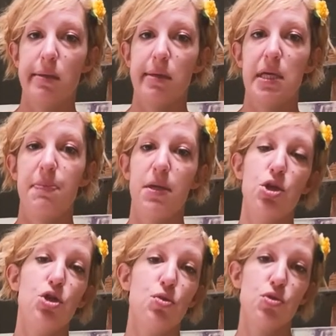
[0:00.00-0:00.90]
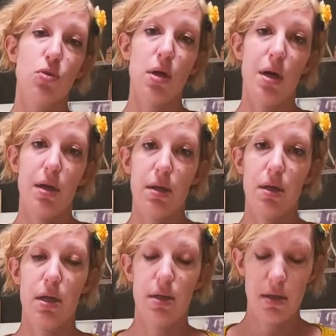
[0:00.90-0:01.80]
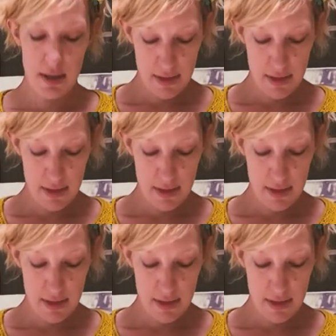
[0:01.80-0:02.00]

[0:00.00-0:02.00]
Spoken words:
keep it a neutral color.